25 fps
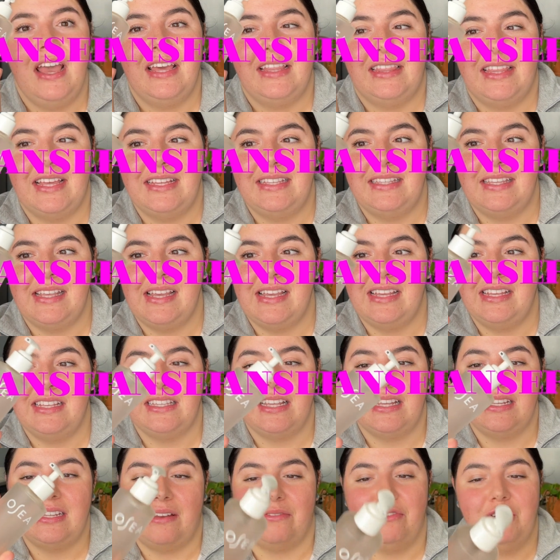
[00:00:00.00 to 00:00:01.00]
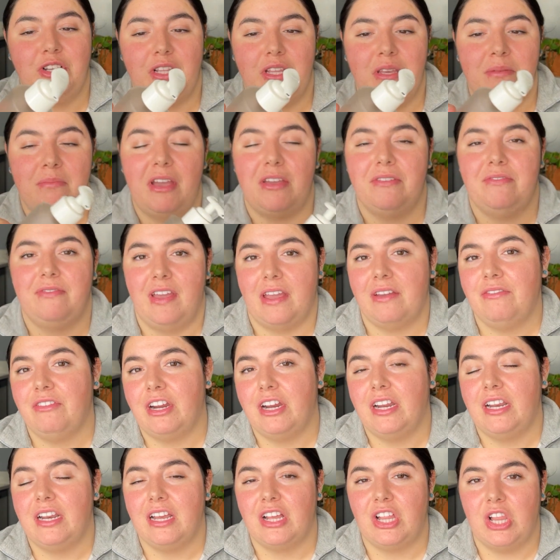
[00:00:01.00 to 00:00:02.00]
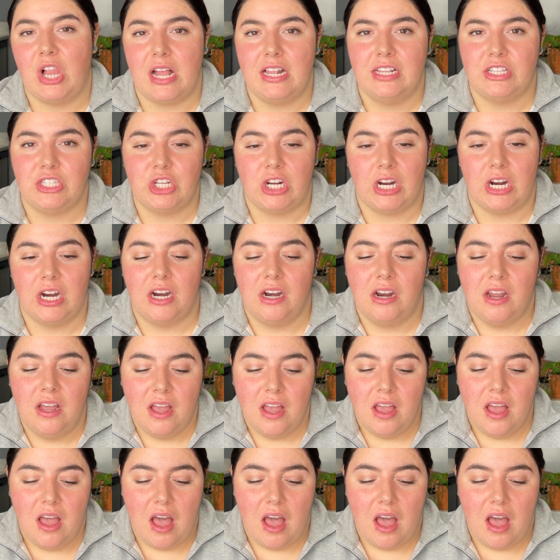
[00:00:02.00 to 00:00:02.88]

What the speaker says: This is definitely my favorite cleanser